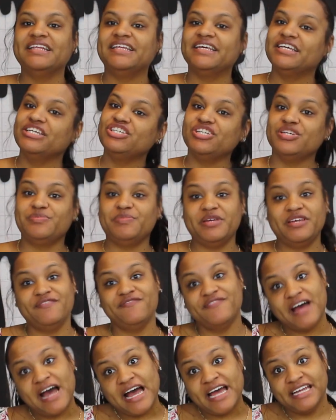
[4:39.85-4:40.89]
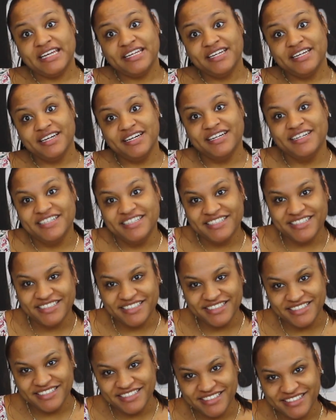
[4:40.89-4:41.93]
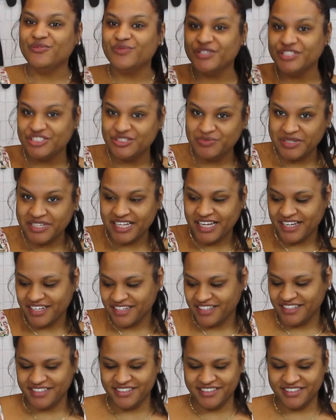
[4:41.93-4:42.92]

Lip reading: This should be fun. Wish me luck.